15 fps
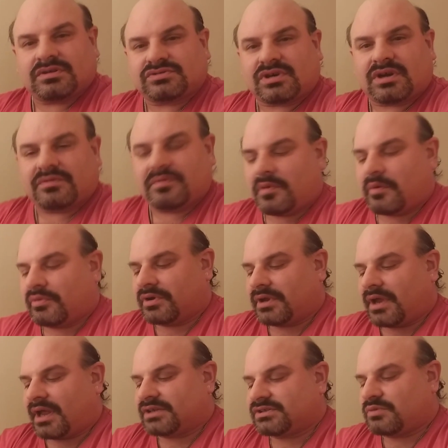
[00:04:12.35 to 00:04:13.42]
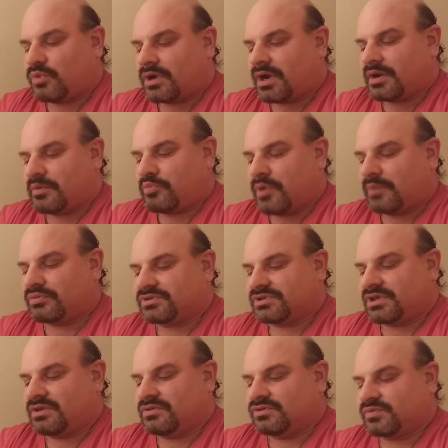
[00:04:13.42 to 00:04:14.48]
Try to remember to ask them what kind of papers
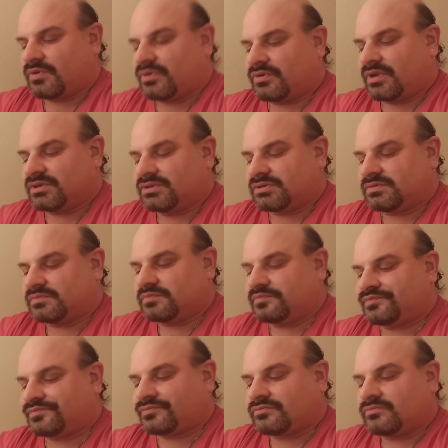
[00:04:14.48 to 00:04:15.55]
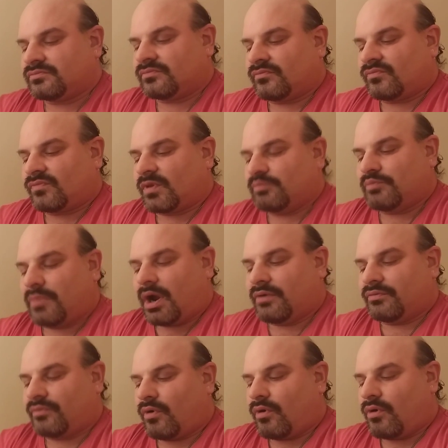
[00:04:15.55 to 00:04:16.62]
they use, whether they just buy
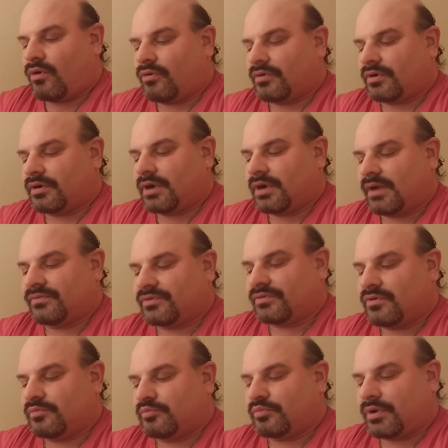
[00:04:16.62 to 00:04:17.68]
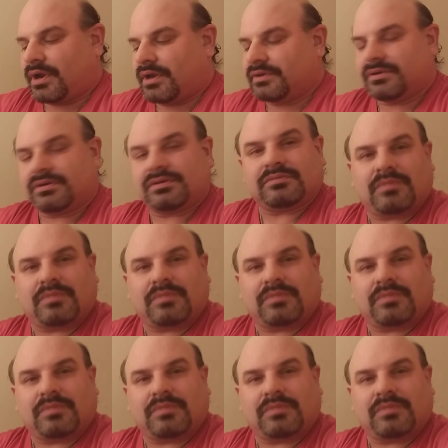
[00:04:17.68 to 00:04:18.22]
raw or have their own brand.